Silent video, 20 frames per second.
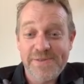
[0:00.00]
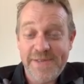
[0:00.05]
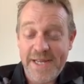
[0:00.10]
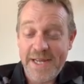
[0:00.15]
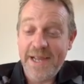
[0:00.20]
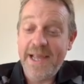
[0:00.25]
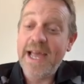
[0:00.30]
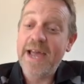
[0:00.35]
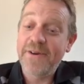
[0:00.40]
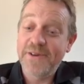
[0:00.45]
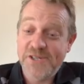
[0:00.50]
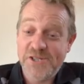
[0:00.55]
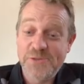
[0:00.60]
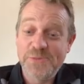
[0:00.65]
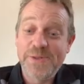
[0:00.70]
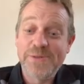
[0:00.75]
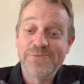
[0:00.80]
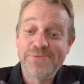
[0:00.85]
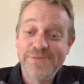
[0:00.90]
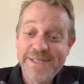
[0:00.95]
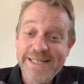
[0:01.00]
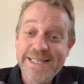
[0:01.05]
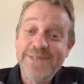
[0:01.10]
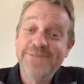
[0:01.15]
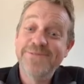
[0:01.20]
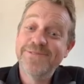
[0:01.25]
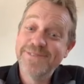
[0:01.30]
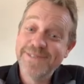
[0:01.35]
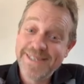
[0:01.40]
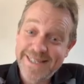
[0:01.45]
and then Gary should be really,
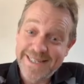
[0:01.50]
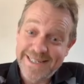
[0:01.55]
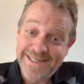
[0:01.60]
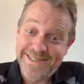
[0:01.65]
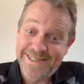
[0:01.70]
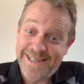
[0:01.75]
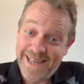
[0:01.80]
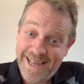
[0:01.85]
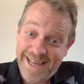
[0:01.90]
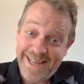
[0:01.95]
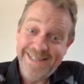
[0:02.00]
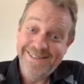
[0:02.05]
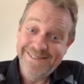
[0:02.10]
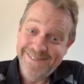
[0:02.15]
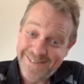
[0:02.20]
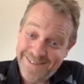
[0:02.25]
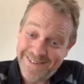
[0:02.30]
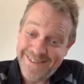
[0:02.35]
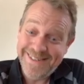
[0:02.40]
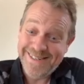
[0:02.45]
really scared, right?